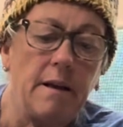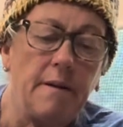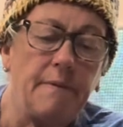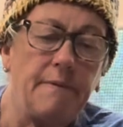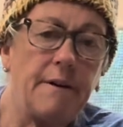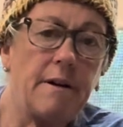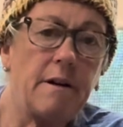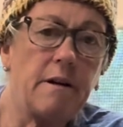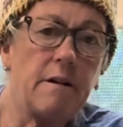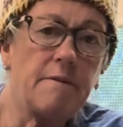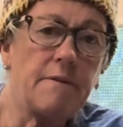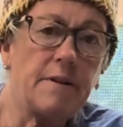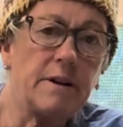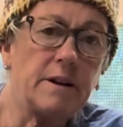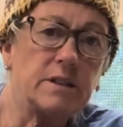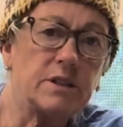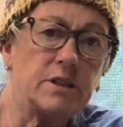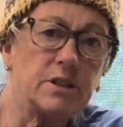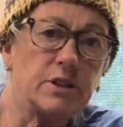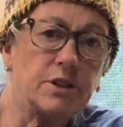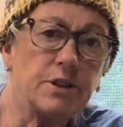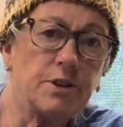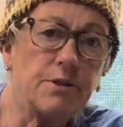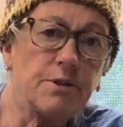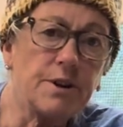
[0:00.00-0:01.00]
Very, very
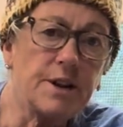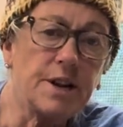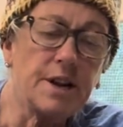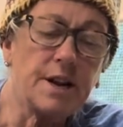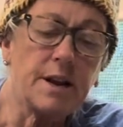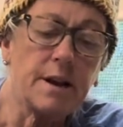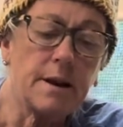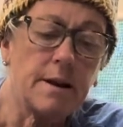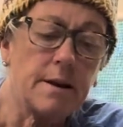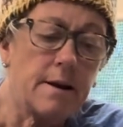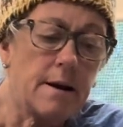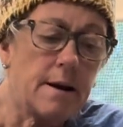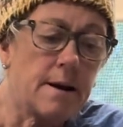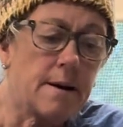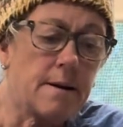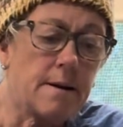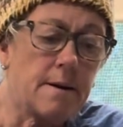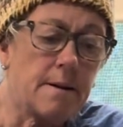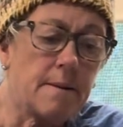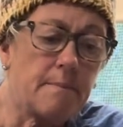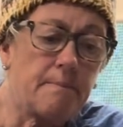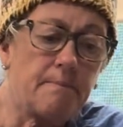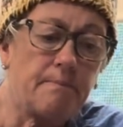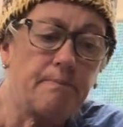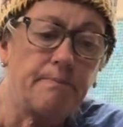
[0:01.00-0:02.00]
sturdy.
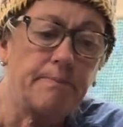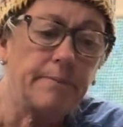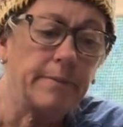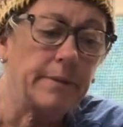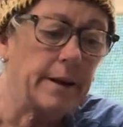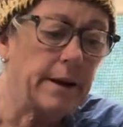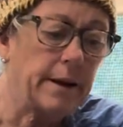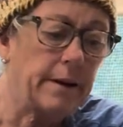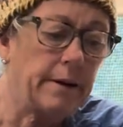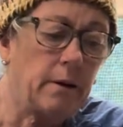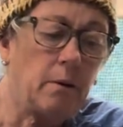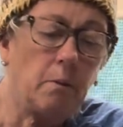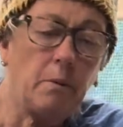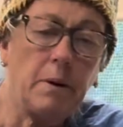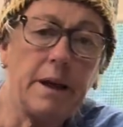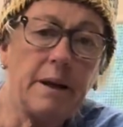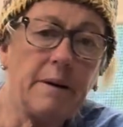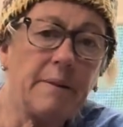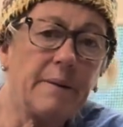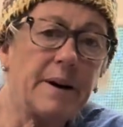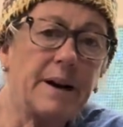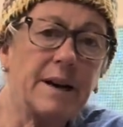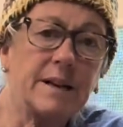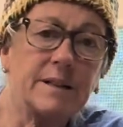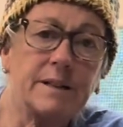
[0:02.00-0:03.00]

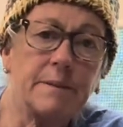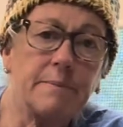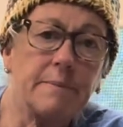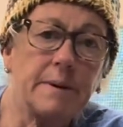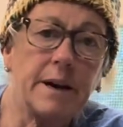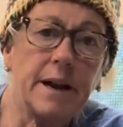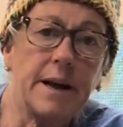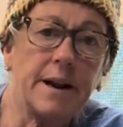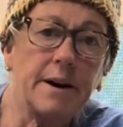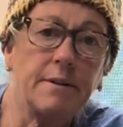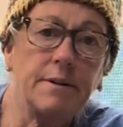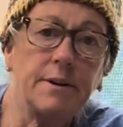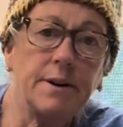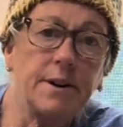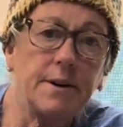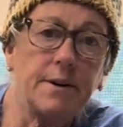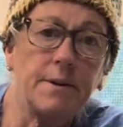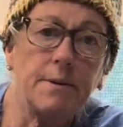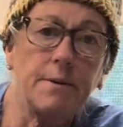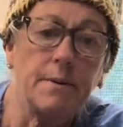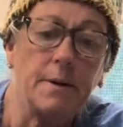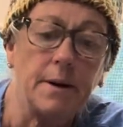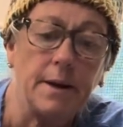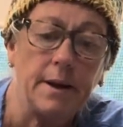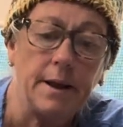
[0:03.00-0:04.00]
Weight-wise, I mean, I don't
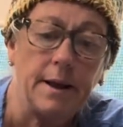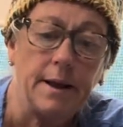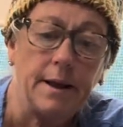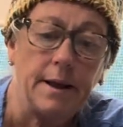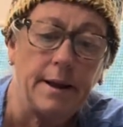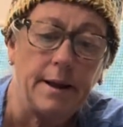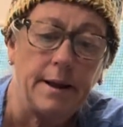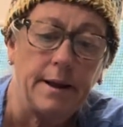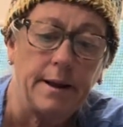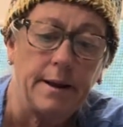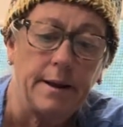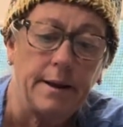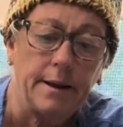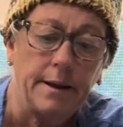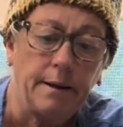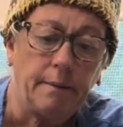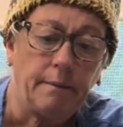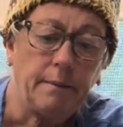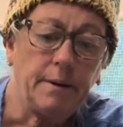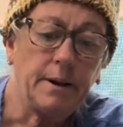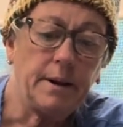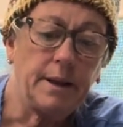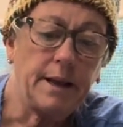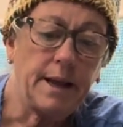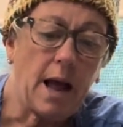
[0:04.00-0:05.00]
know
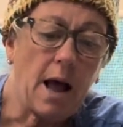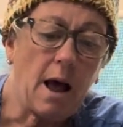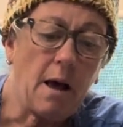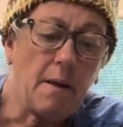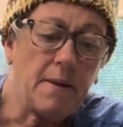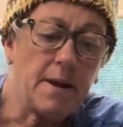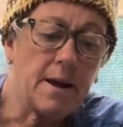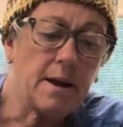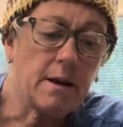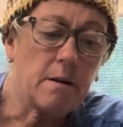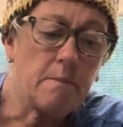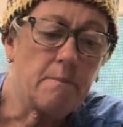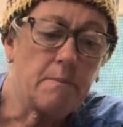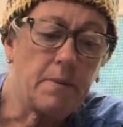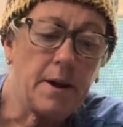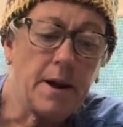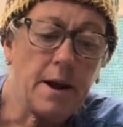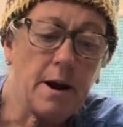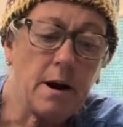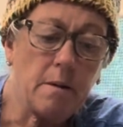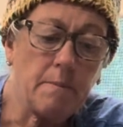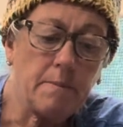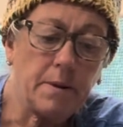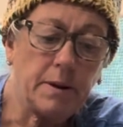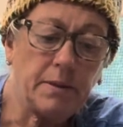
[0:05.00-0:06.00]
really how they
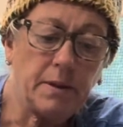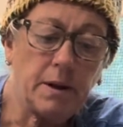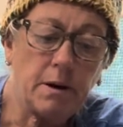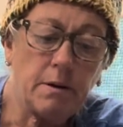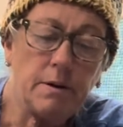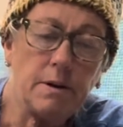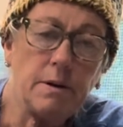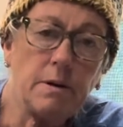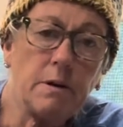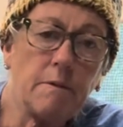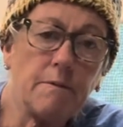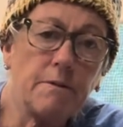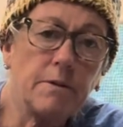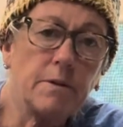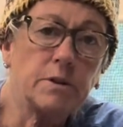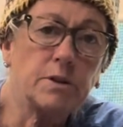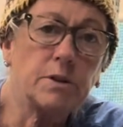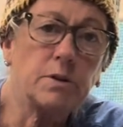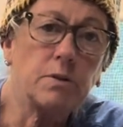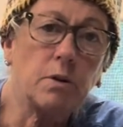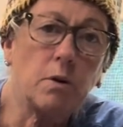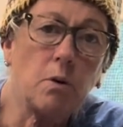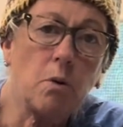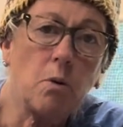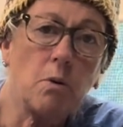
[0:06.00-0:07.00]
compare, but they're
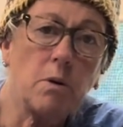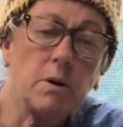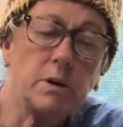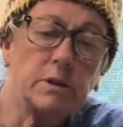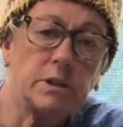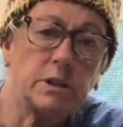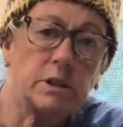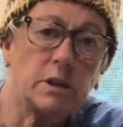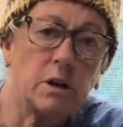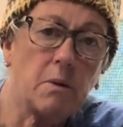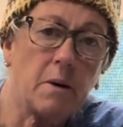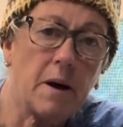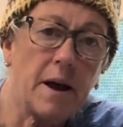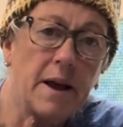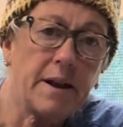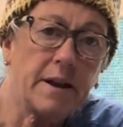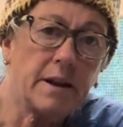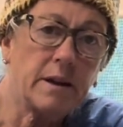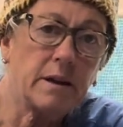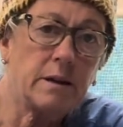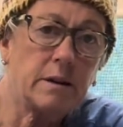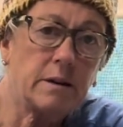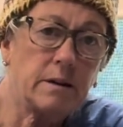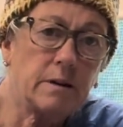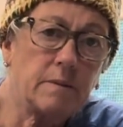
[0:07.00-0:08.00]
universal cords, so I
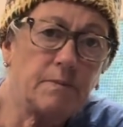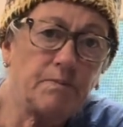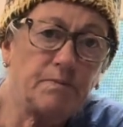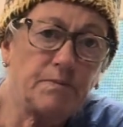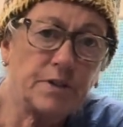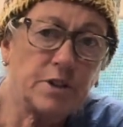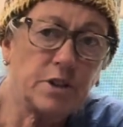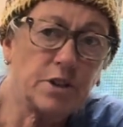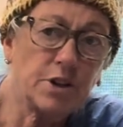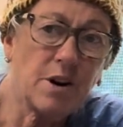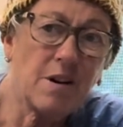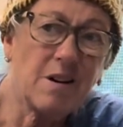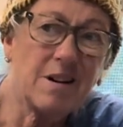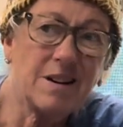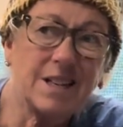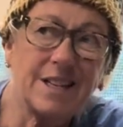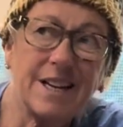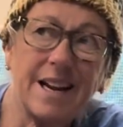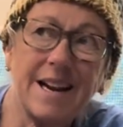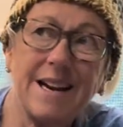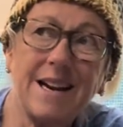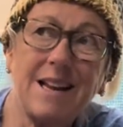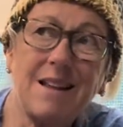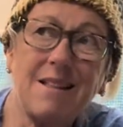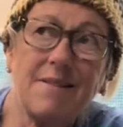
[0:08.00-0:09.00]
can charge
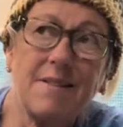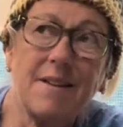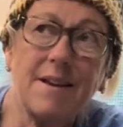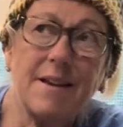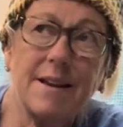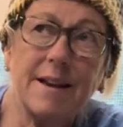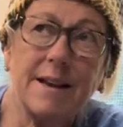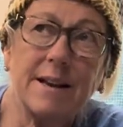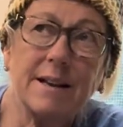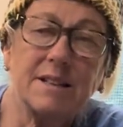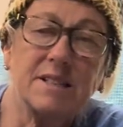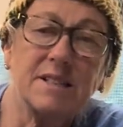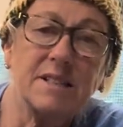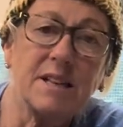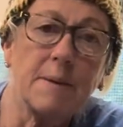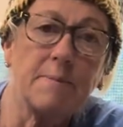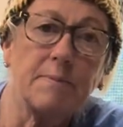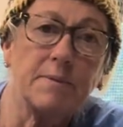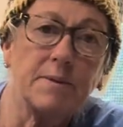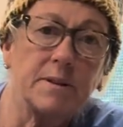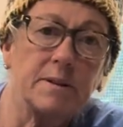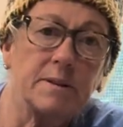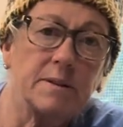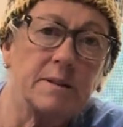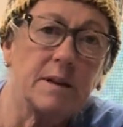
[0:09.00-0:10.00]
anything
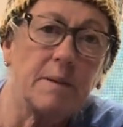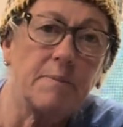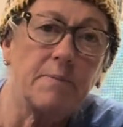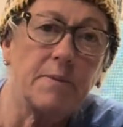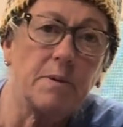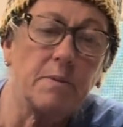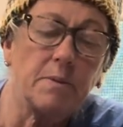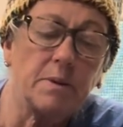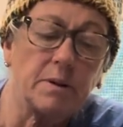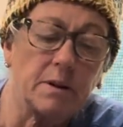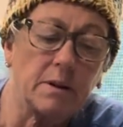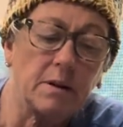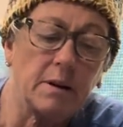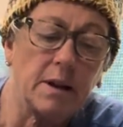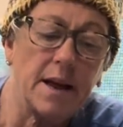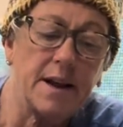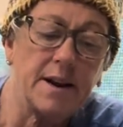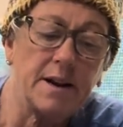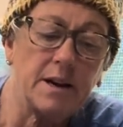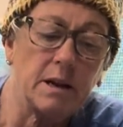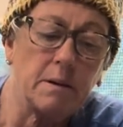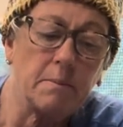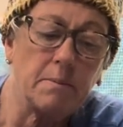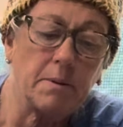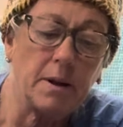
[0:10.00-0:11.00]
except something with a
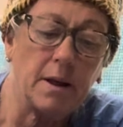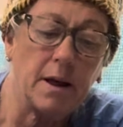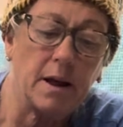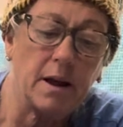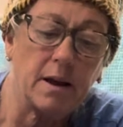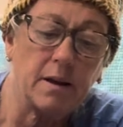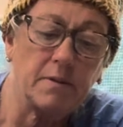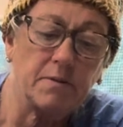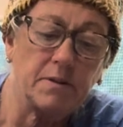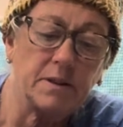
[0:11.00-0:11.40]
lightning plug.